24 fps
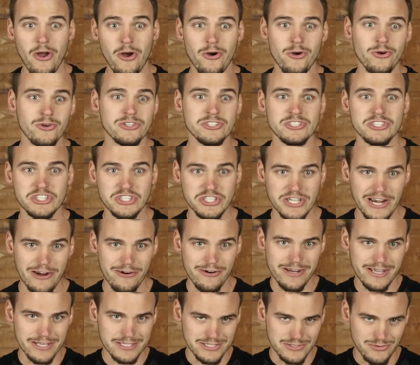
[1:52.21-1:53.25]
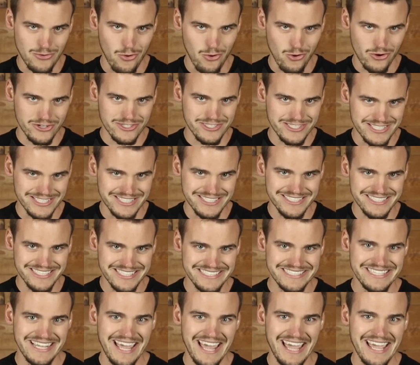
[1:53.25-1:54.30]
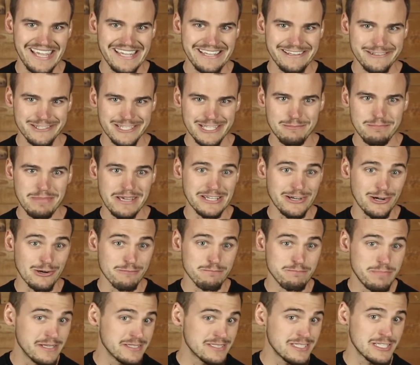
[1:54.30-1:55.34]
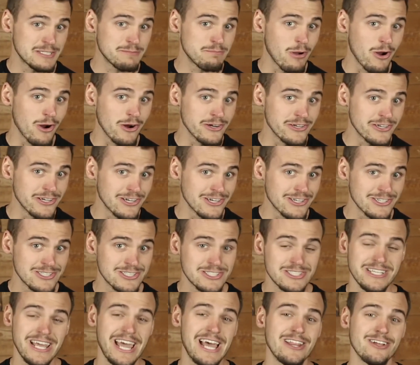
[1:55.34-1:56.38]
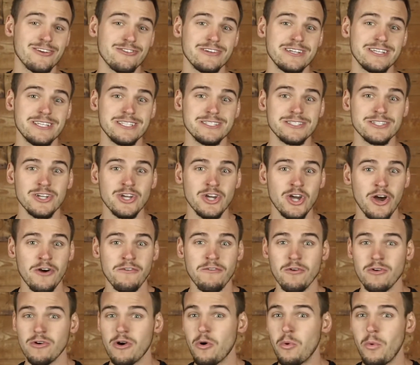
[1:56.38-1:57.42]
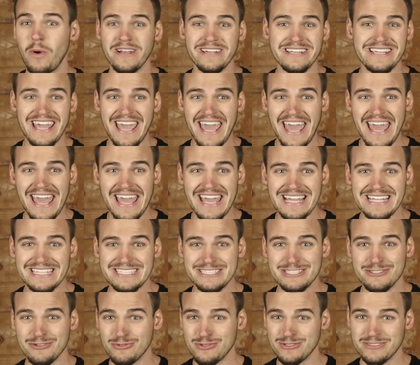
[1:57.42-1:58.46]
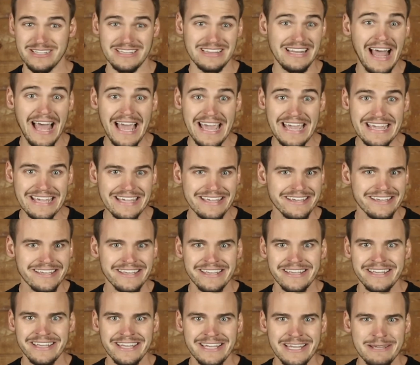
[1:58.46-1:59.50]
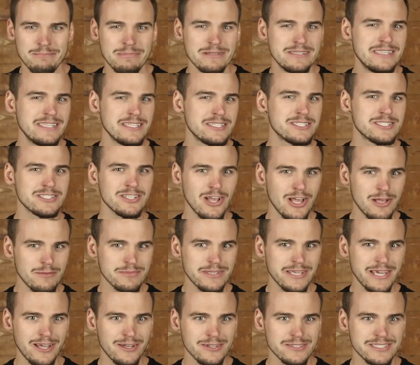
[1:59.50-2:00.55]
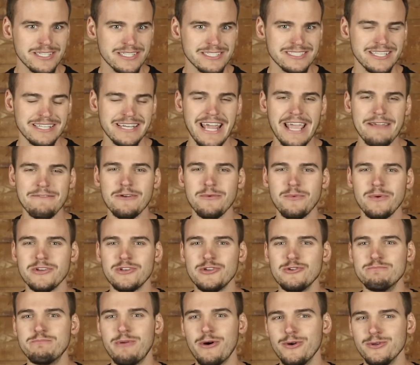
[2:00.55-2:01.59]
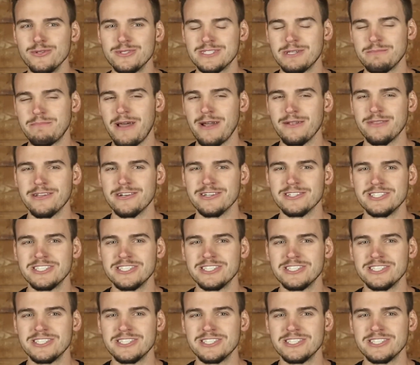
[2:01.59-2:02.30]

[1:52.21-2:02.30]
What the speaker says: own chariots and horses today, be it our business partners, salaries, 401ks, or the like. But this psalm tells us that everyone who boasts about their